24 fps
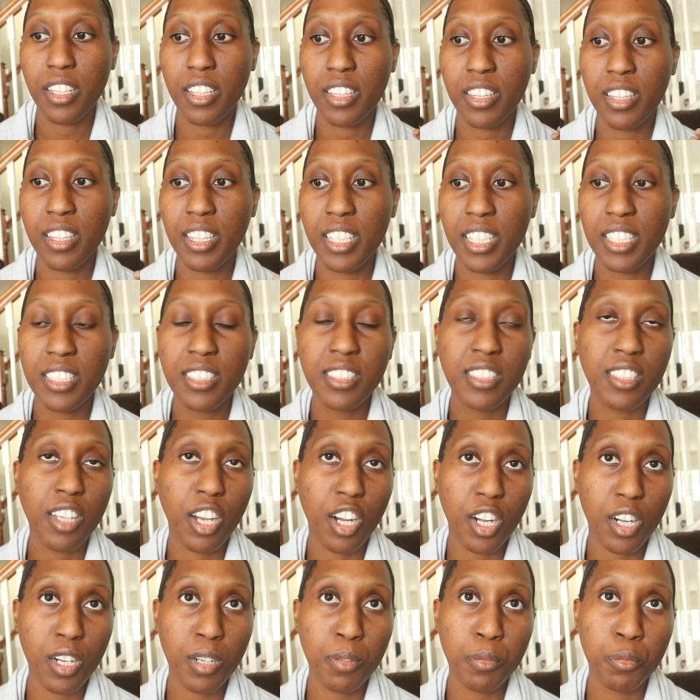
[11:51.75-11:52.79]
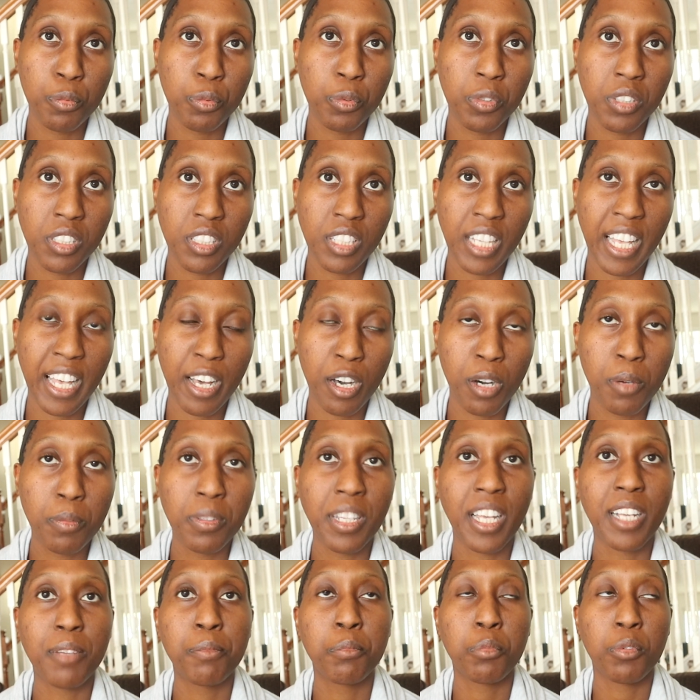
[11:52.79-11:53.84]
this herb will help
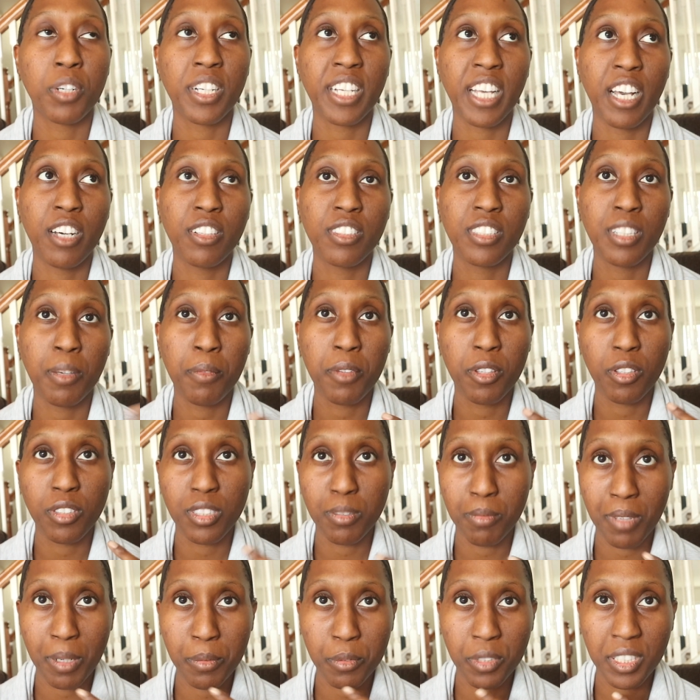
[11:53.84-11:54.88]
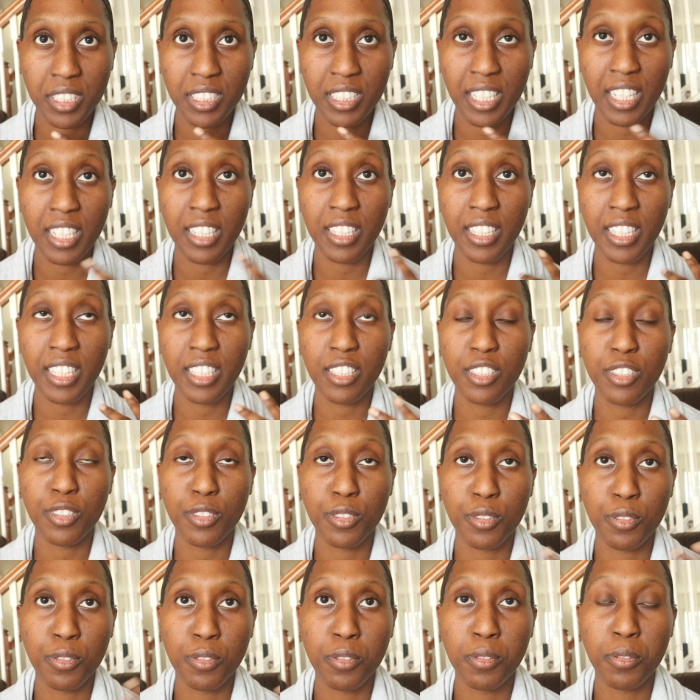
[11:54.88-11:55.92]
like bring out some of those memories that need
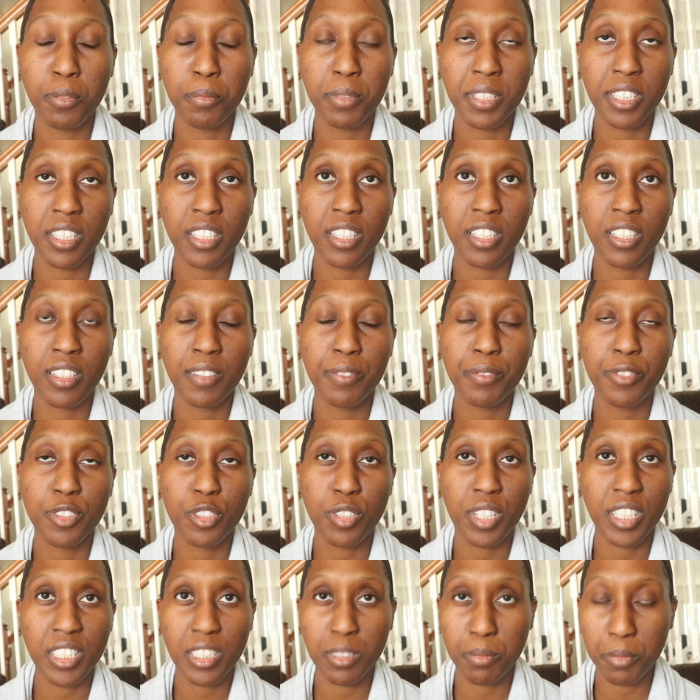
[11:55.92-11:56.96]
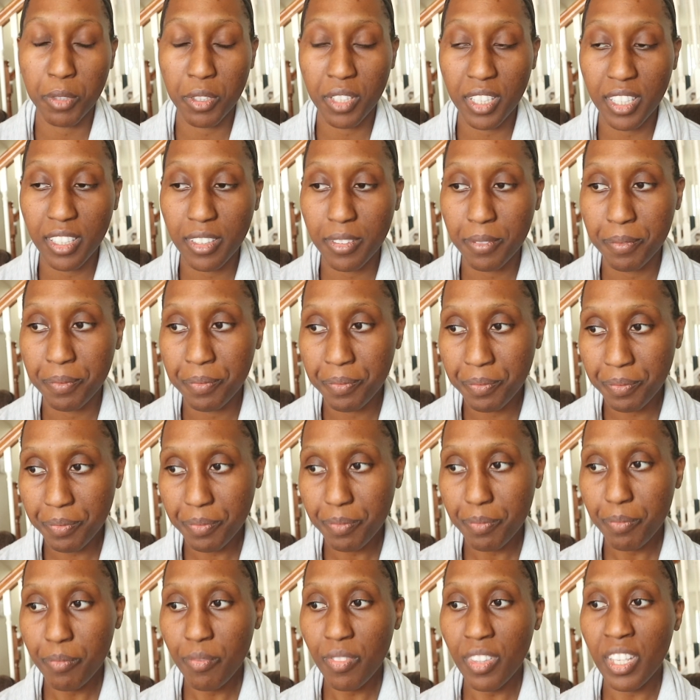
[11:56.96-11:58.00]
to be transmuted.
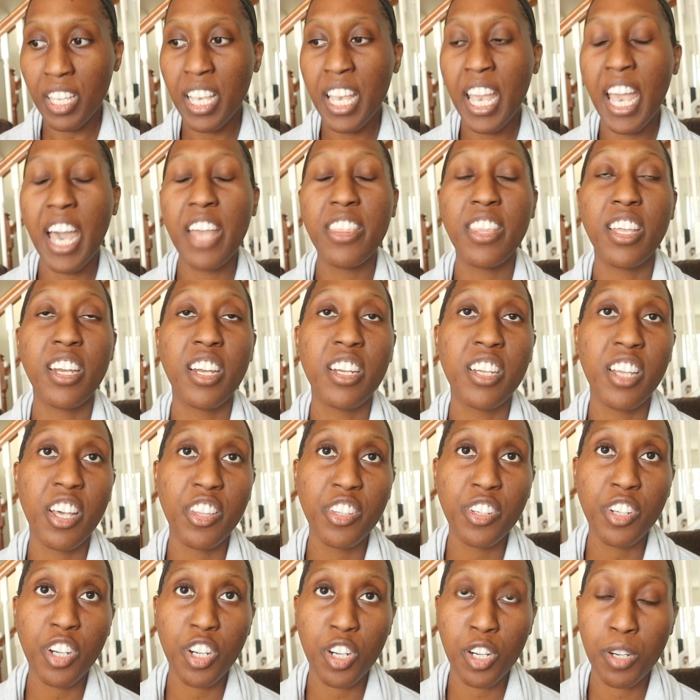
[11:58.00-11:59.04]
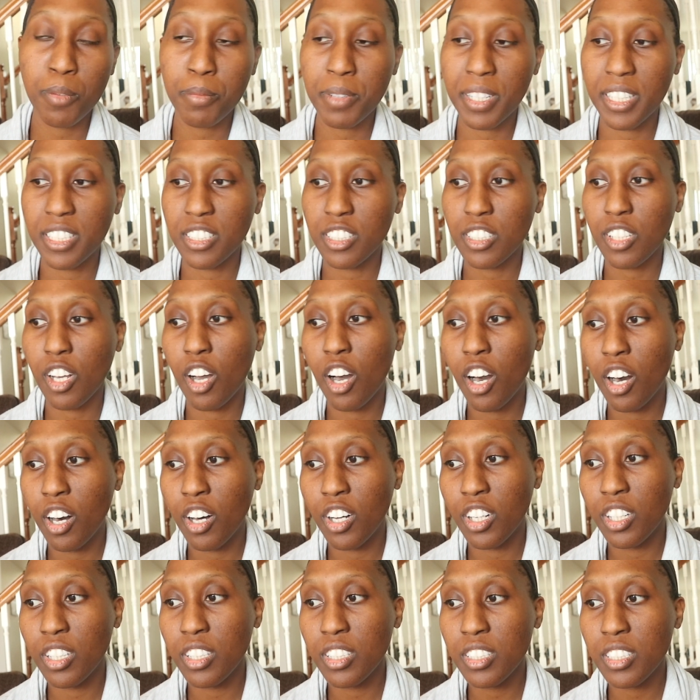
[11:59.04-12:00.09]
And then another herb is
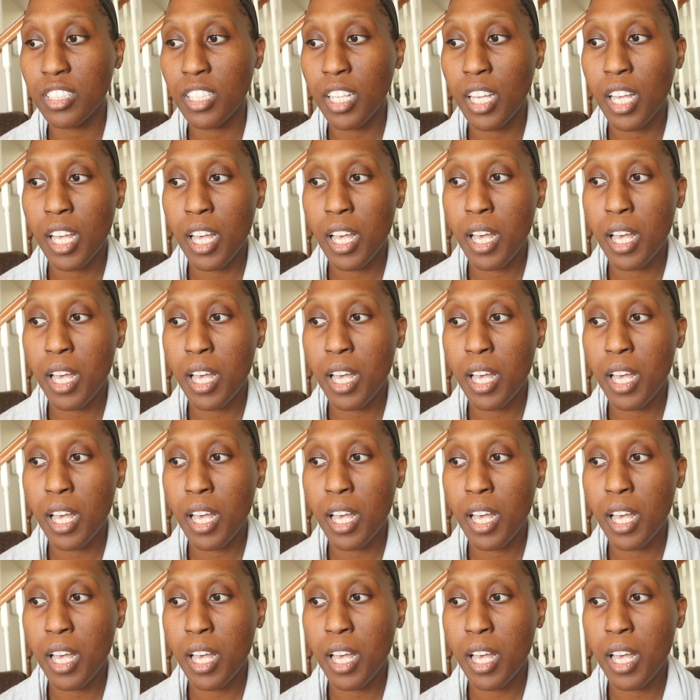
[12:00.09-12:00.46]
called